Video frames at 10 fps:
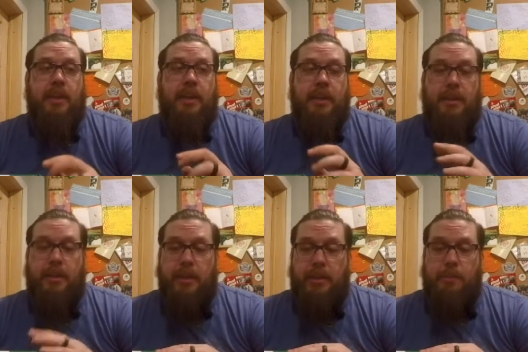
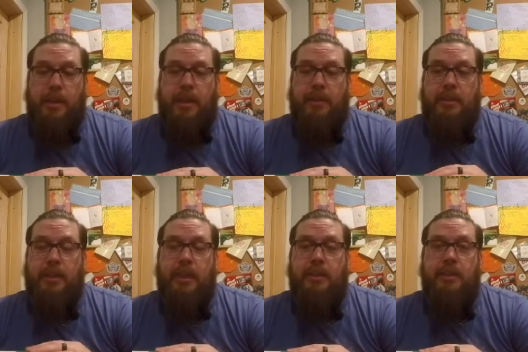and this box
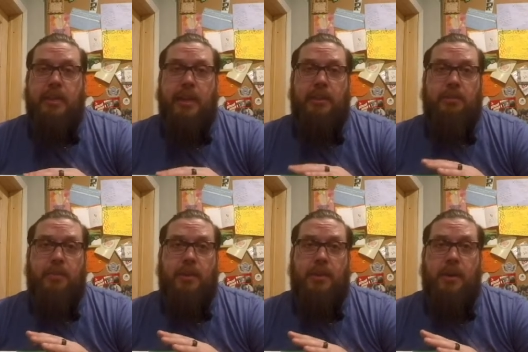has snacks from
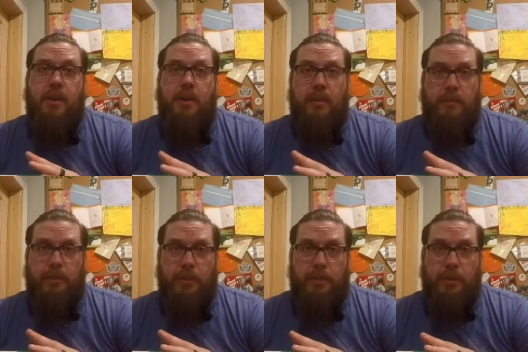all
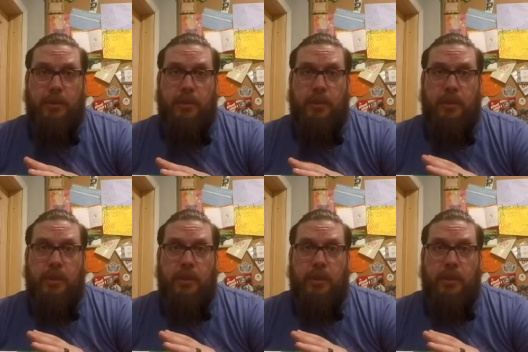over the world